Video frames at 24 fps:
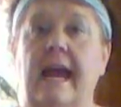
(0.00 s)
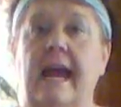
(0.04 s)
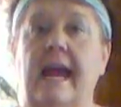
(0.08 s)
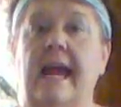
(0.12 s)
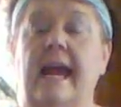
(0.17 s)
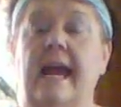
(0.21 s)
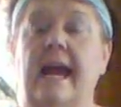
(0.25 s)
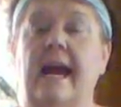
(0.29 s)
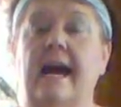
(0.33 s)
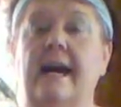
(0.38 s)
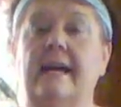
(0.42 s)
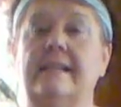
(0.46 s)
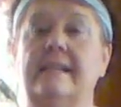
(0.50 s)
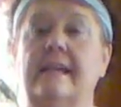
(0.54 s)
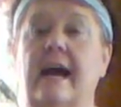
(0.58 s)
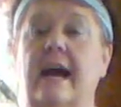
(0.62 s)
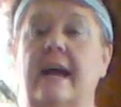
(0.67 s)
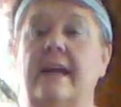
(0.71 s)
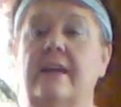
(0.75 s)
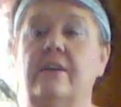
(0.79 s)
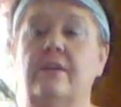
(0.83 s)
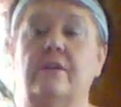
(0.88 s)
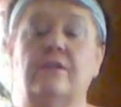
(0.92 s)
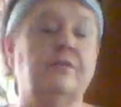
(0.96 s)
and I
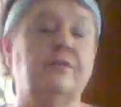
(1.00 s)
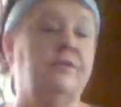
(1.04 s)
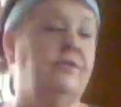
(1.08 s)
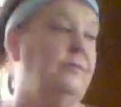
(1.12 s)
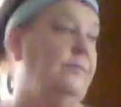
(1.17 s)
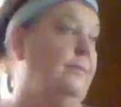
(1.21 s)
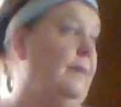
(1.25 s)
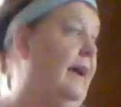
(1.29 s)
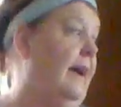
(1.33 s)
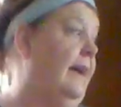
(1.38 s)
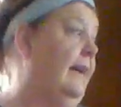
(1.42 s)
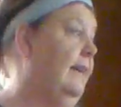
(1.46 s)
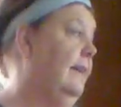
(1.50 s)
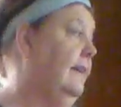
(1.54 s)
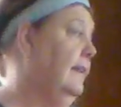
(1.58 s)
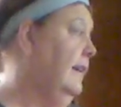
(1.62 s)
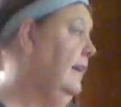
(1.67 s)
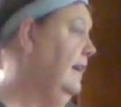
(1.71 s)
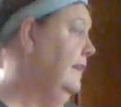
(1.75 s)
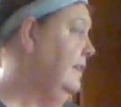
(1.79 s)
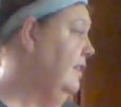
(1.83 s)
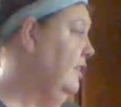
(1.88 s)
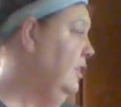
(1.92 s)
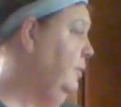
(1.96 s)
use
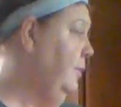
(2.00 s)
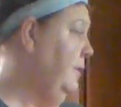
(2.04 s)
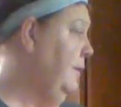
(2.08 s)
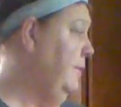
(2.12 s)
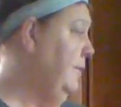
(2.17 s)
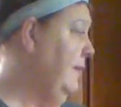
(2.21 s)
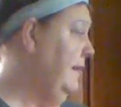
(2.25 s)
a little bit of